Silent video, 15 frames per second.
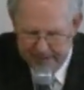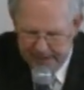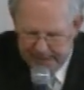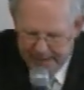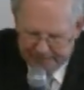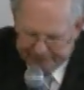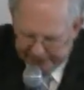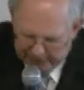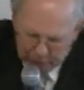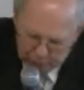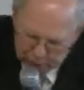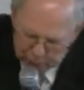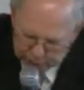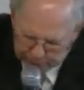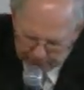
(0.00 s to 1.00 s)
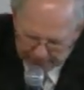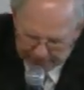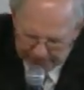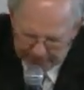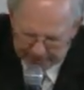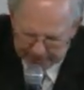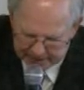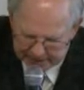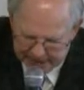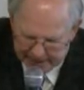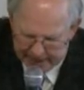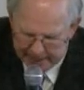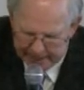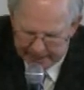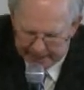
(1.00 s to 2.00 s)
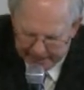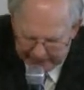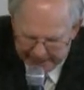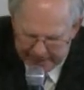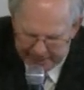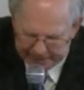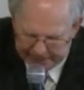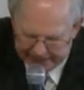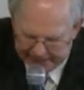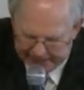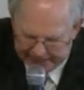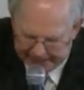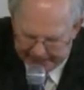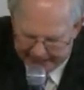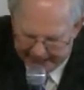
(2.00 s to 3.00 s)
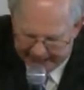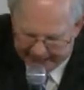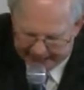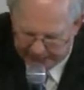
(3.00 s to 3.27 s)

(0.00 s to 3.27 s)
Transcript: if he lose one of them, does not leave the 99